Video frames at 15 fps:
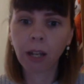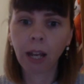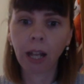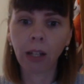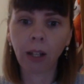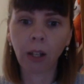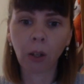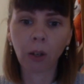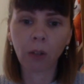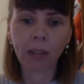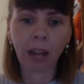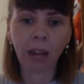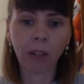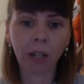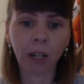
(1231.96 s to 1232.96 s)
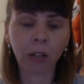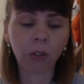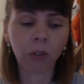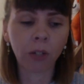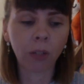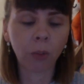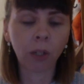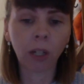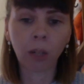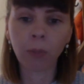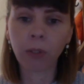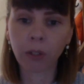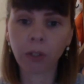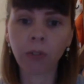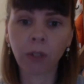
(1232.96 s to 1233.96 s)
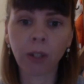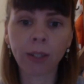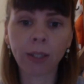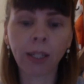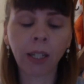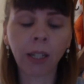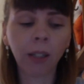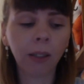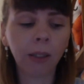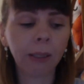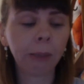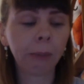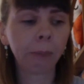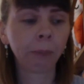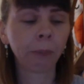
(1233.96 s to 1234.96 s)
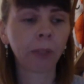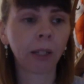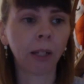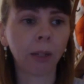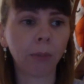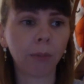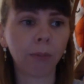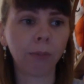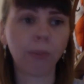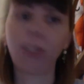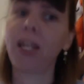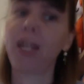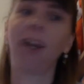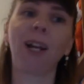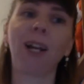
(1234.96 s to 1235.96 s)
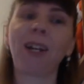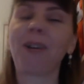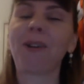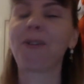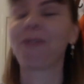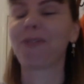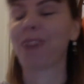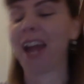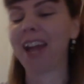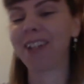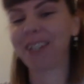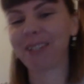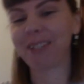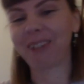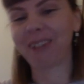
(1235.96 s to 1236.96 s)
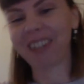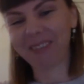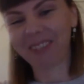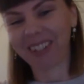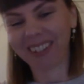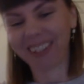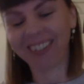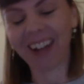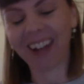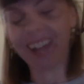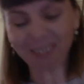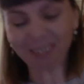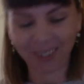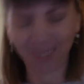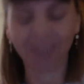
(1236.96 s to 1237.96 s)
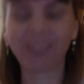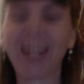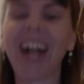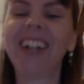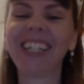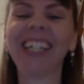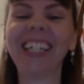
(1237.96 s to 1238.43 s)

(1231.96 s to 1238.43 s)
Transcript: a lot of the other countries when it comes to diversity. So yeah, I could go on for ages about that, but I will stop now.